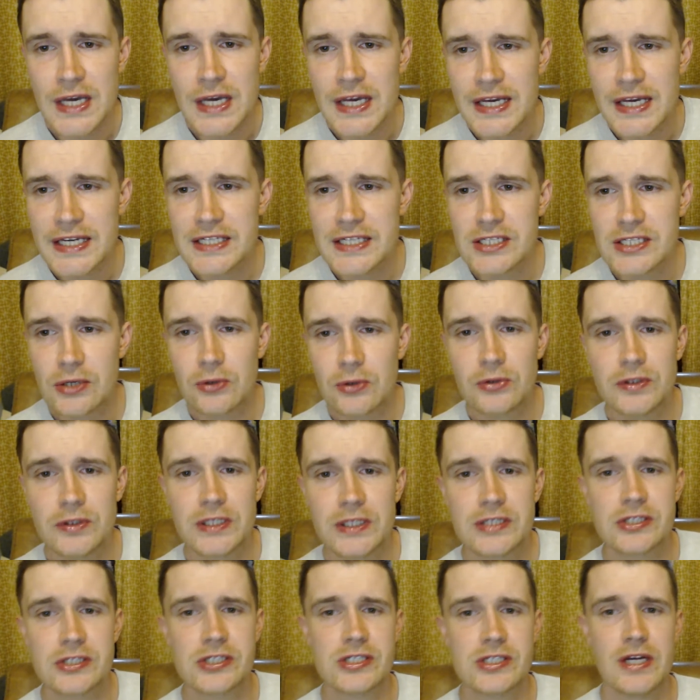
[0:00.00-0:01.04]
His
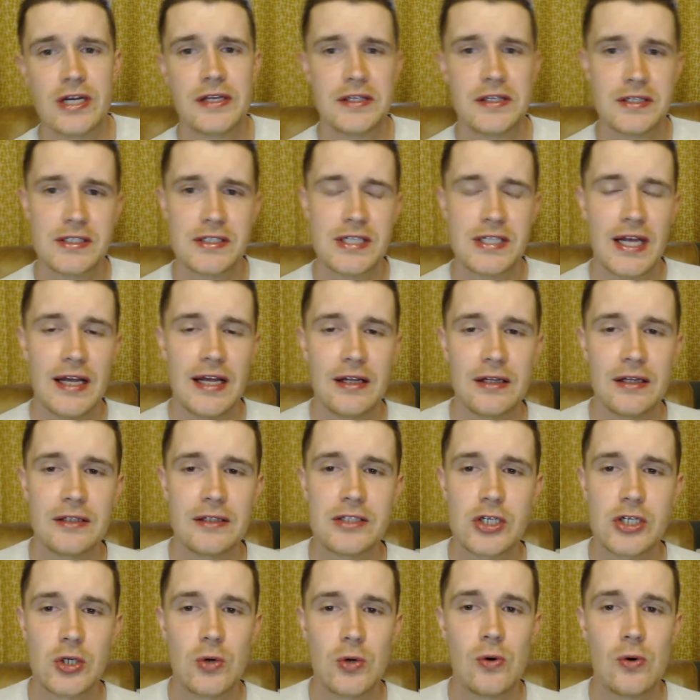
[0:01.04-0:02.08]
oldest sons
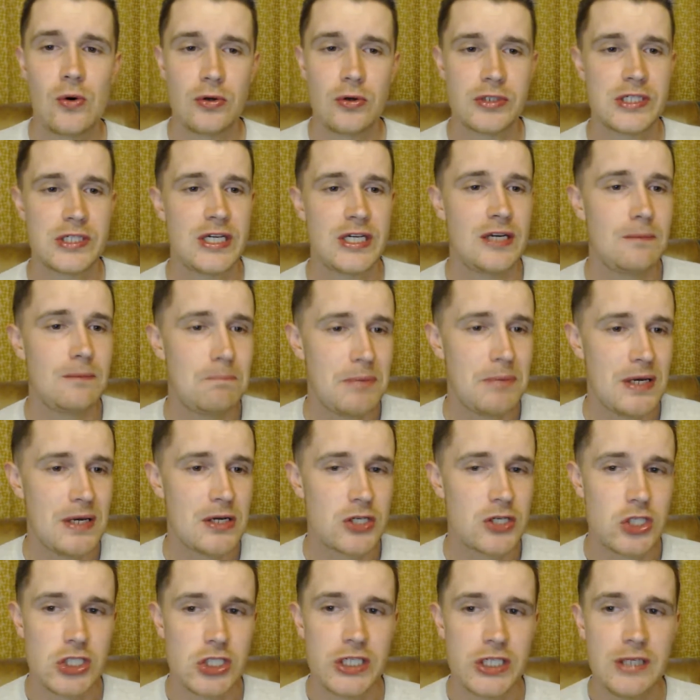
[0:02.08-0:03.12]
held court in
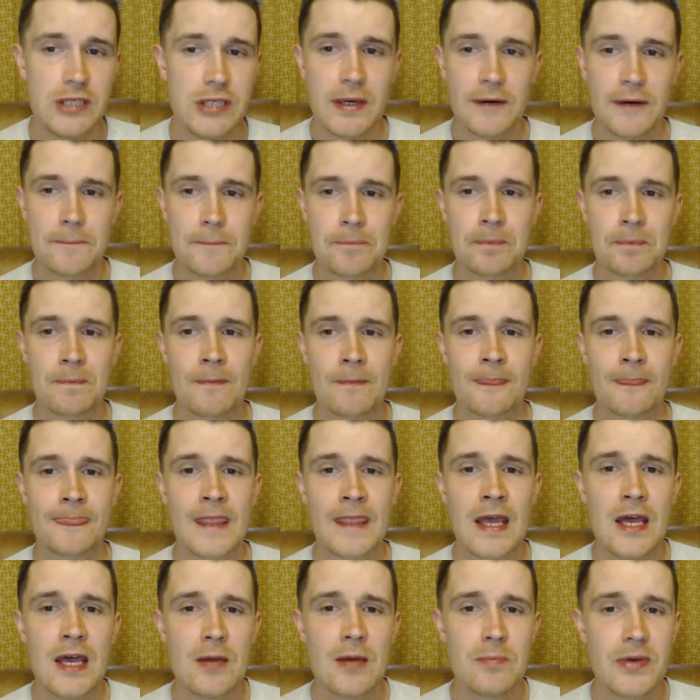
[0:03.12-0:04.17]
Beersheba,
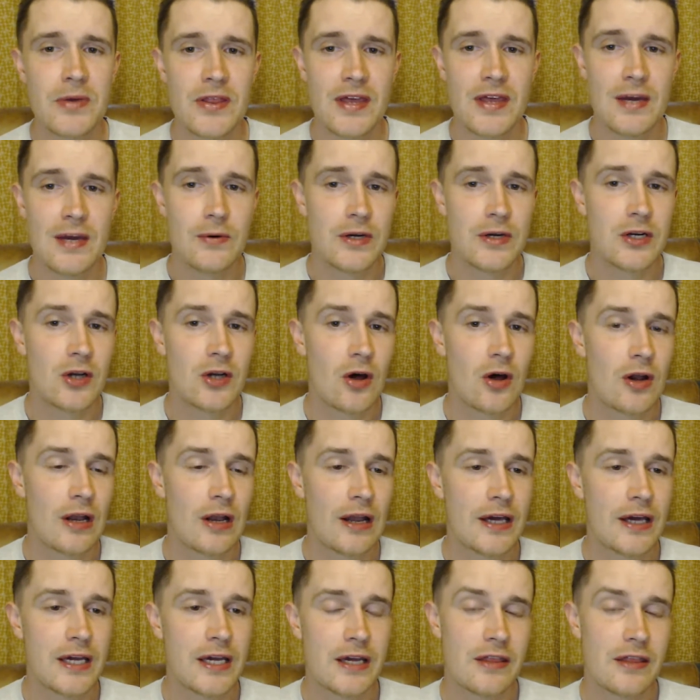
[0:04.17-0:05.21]
but they were not
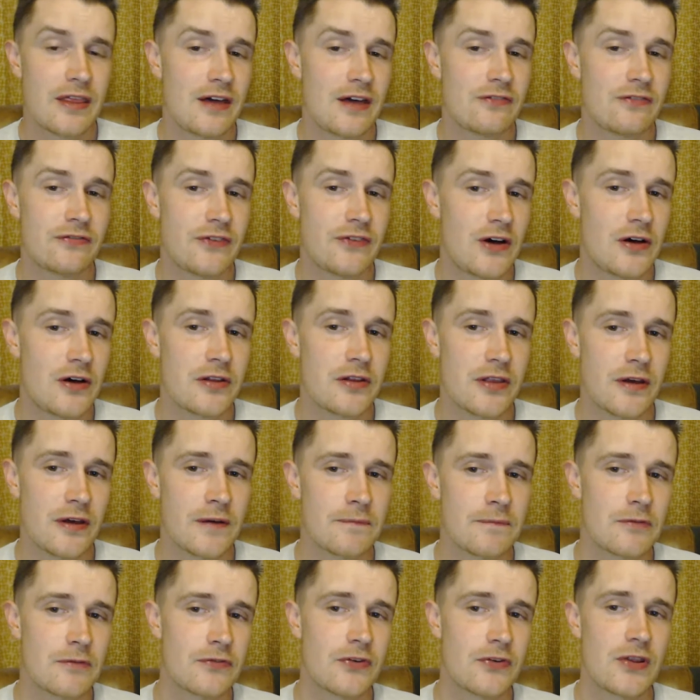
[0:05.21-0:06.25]
like their father,
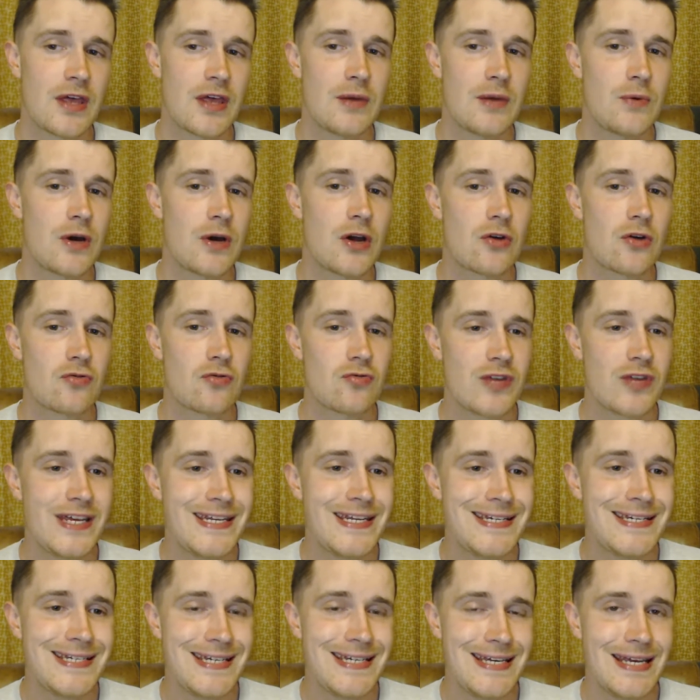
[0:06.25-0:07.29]
for they were
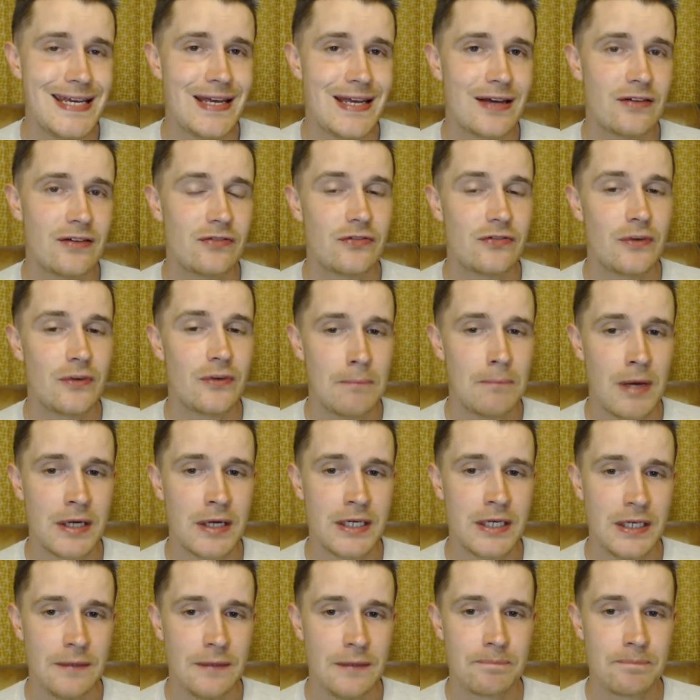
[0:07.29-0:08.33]
greedy for
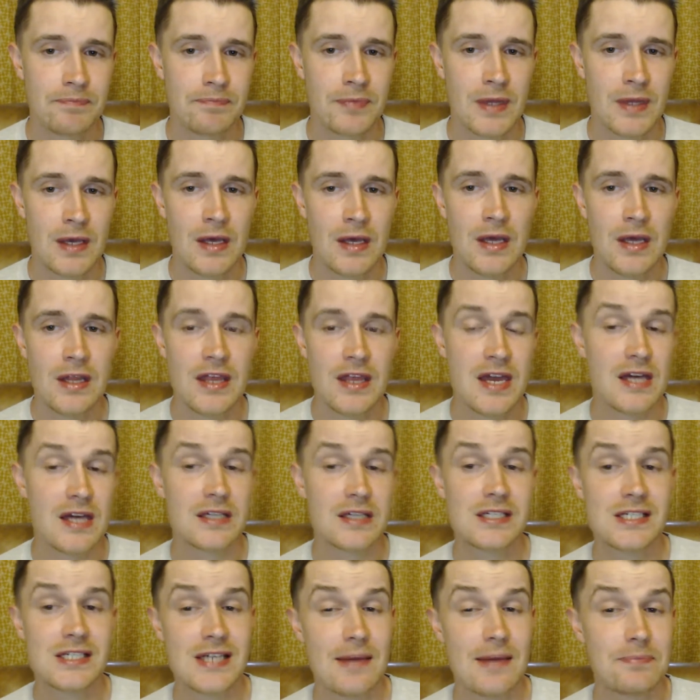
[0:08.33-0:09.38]
money. They
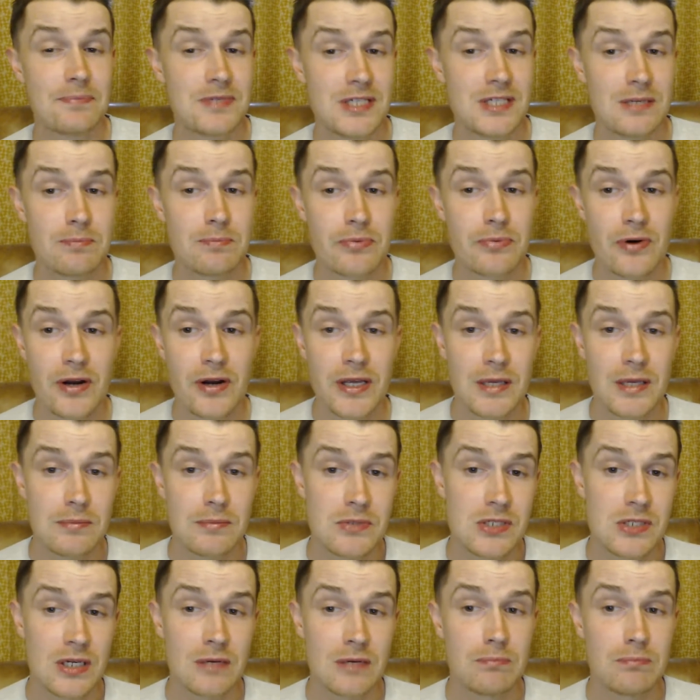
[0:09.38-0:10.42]
accepted
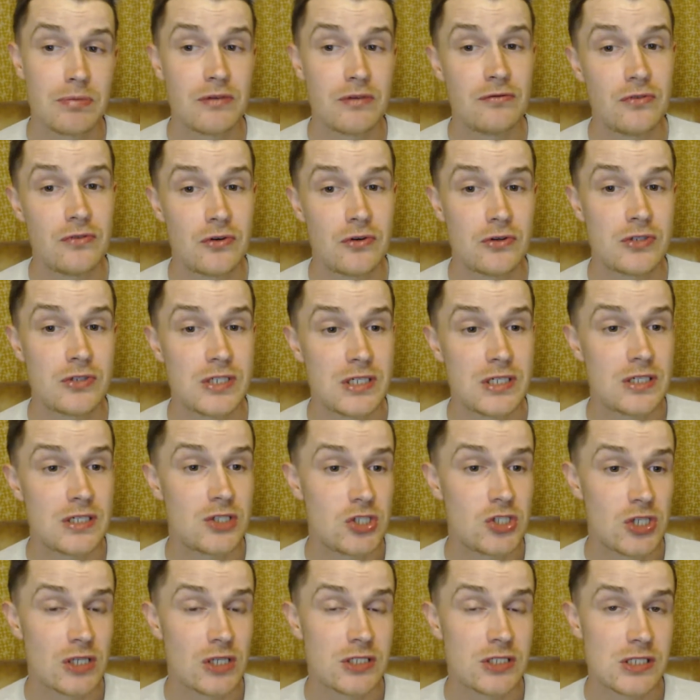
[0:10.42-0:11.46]
bribes and perverted
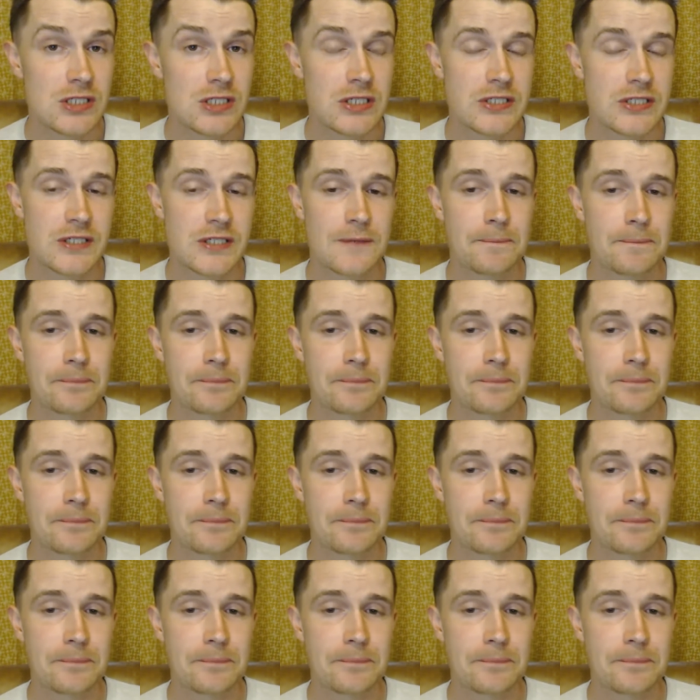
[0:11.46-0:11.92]
justice.